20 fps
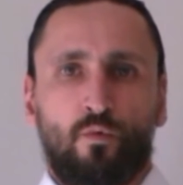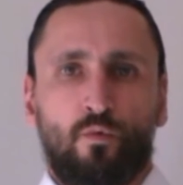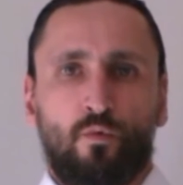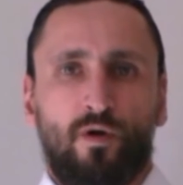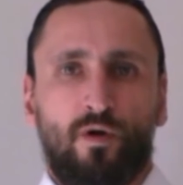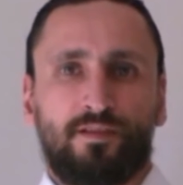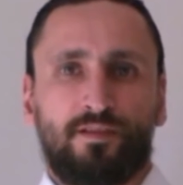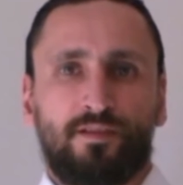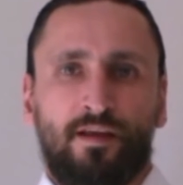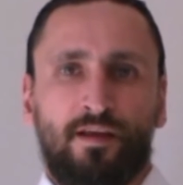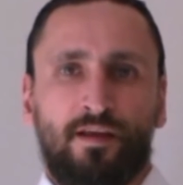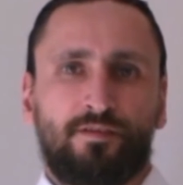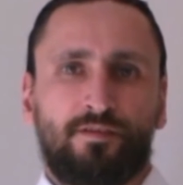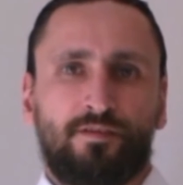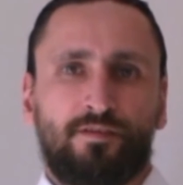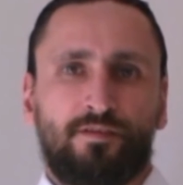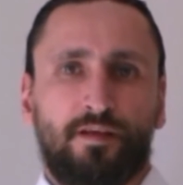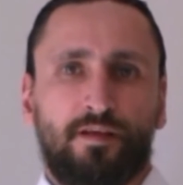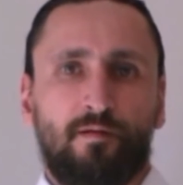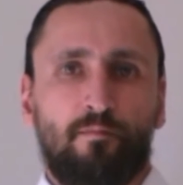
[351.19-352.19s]
We will
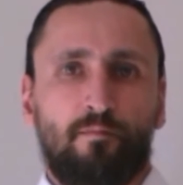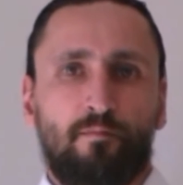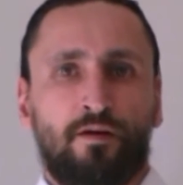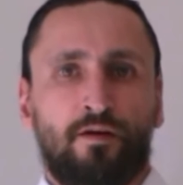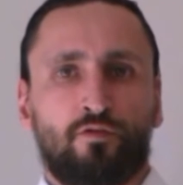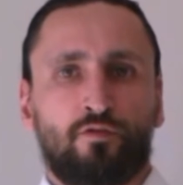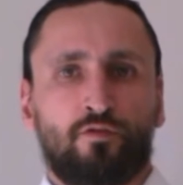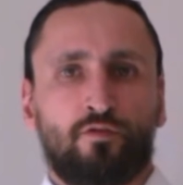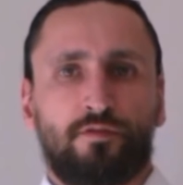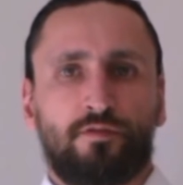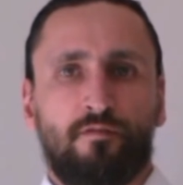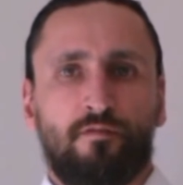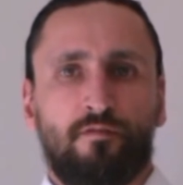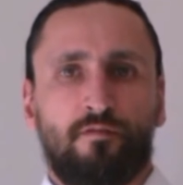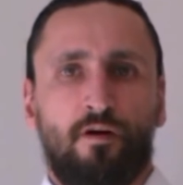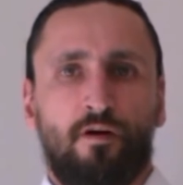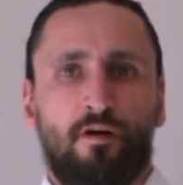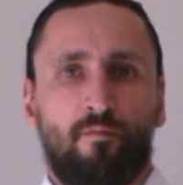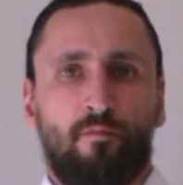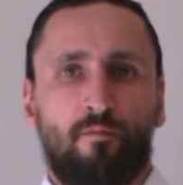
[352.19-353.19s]
test the impact of the
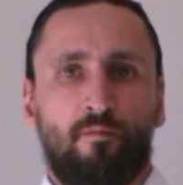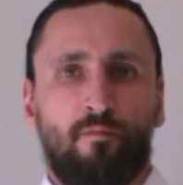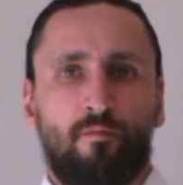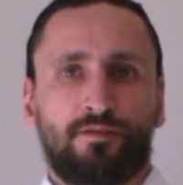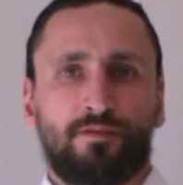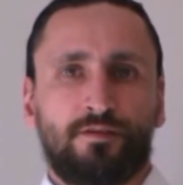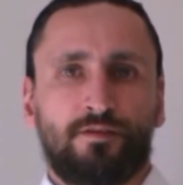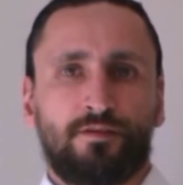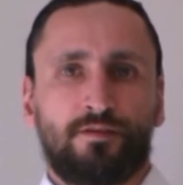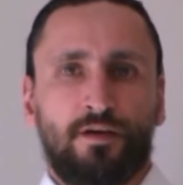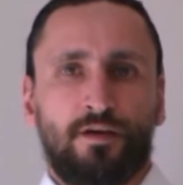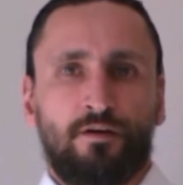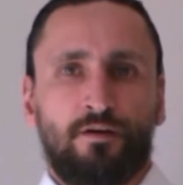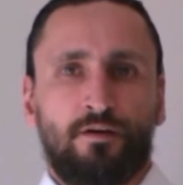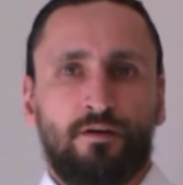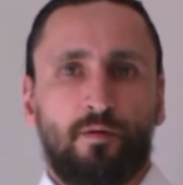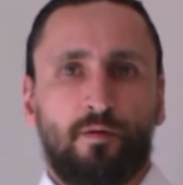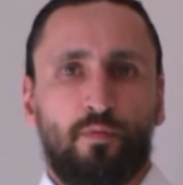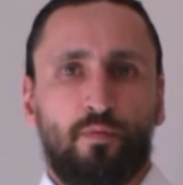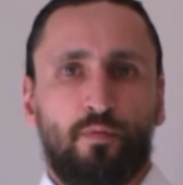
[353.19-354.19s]
environment
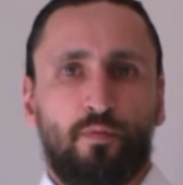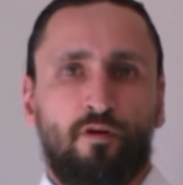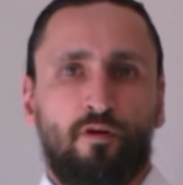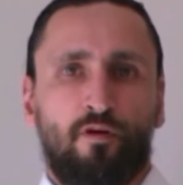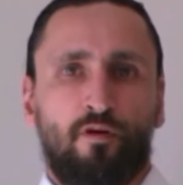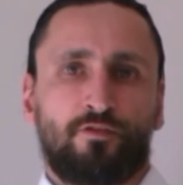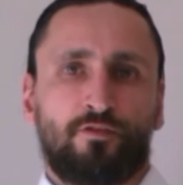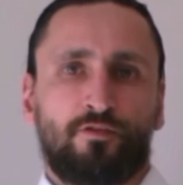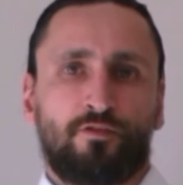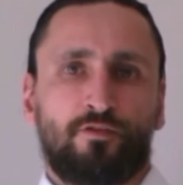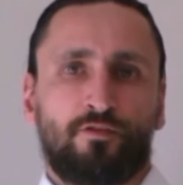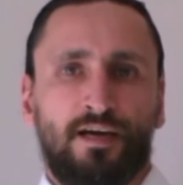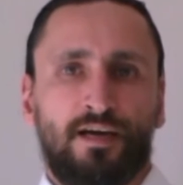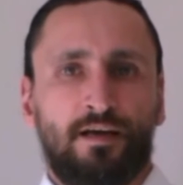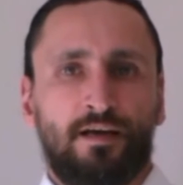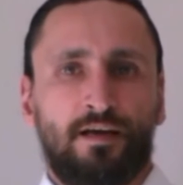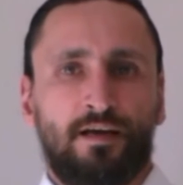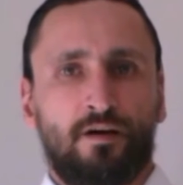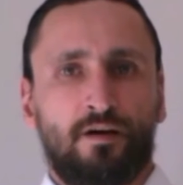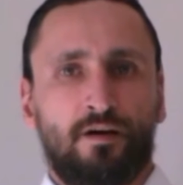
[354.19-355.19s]
on the performance of
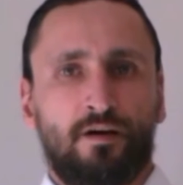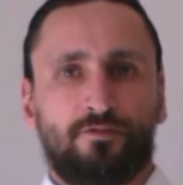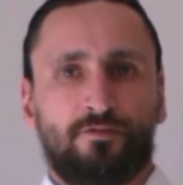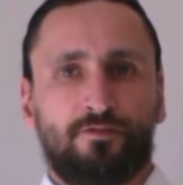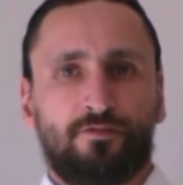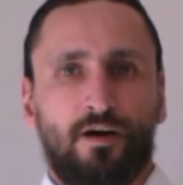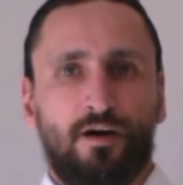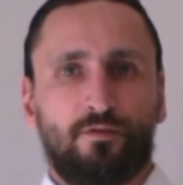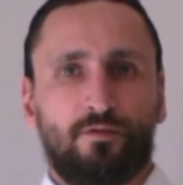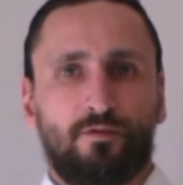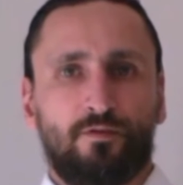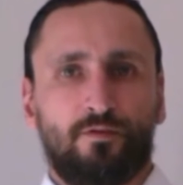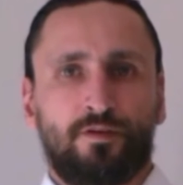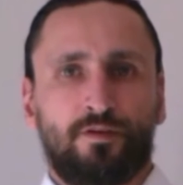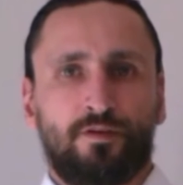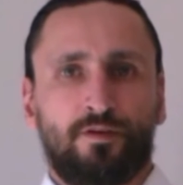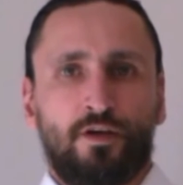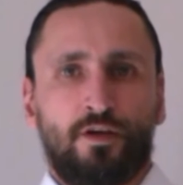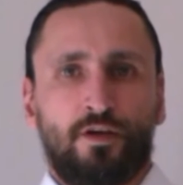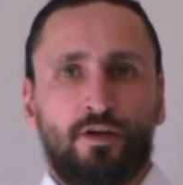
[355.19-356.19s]
the analog astronauts